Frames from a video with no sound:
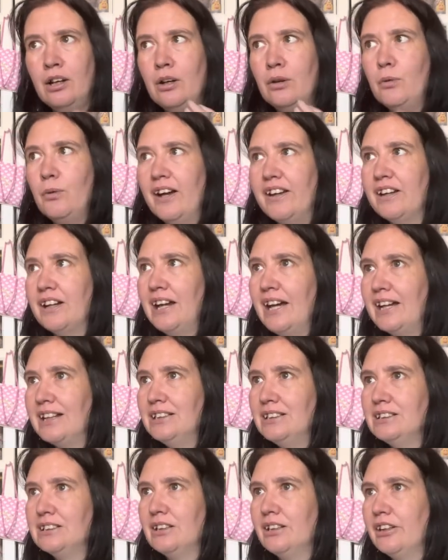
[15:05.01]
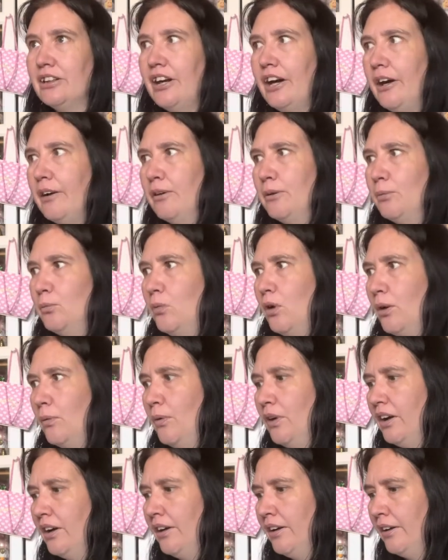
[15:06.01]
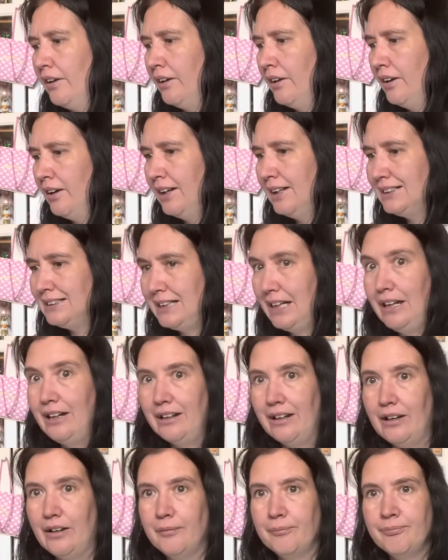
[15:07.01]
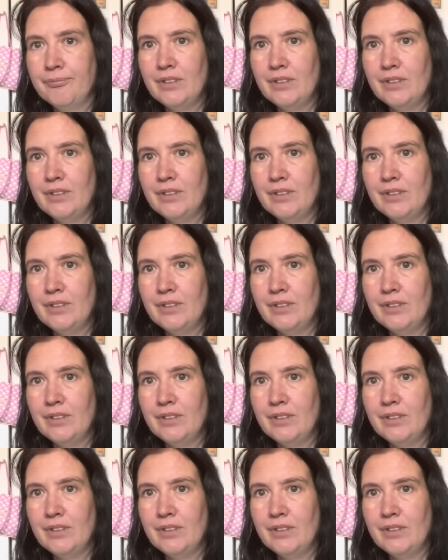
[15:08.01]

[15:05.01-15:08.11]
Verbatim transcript: where the collection's going to go and what we're going to see in it.